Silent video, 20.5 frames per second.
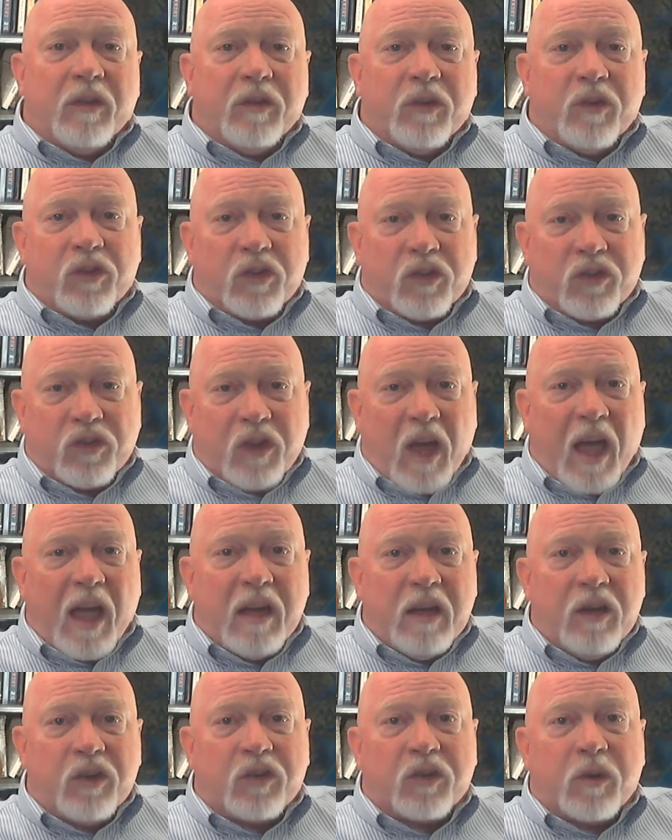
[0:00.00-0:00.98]

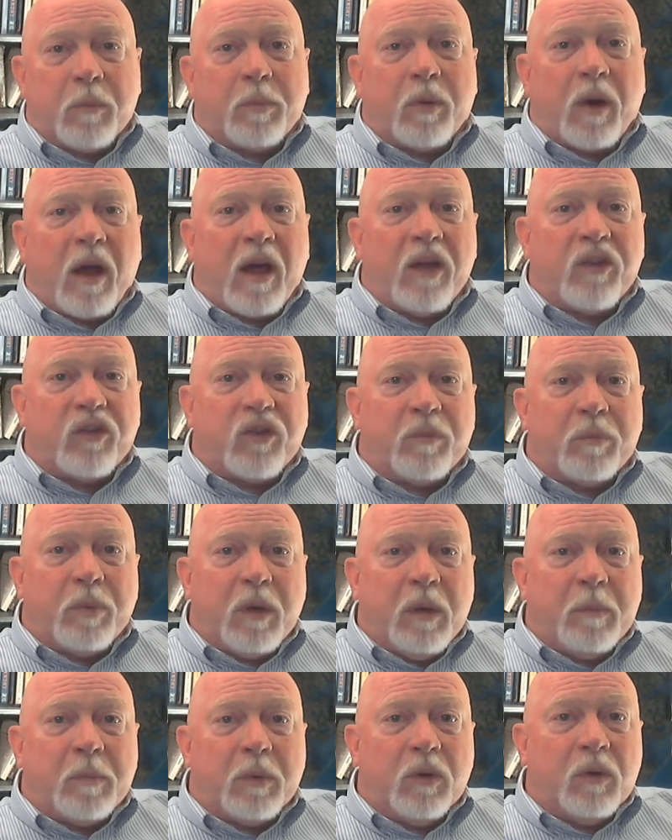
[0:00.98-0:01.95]
society is comprised of
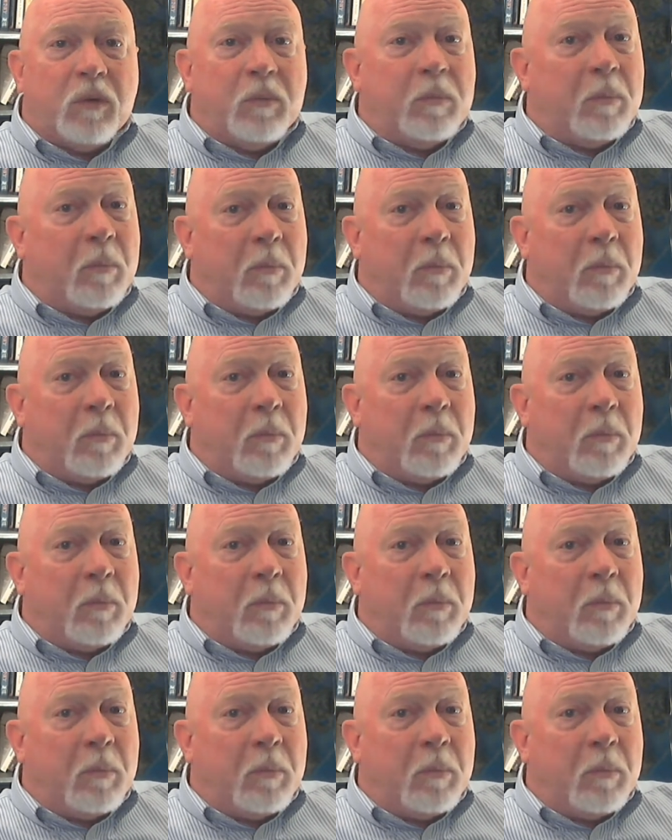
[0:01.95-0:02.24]
people who,